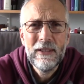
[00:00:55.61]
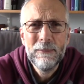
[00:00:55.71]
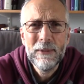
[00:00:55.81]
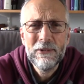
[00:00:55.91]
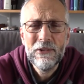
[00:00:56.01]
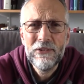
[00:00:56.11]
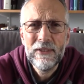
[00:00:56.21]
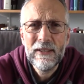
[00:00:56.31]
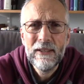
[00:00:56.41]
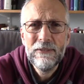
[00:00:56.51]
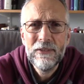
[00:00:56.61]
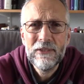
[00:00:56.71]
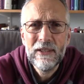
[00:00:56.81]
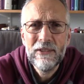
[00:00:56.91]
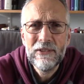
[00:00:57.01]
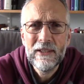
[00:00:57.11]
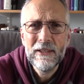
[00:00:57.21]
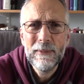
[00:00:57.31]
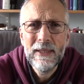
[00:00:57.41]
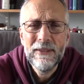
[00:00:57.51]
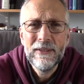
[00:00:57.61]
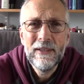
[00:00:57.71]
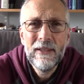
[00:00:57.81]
in my Christian life as a young man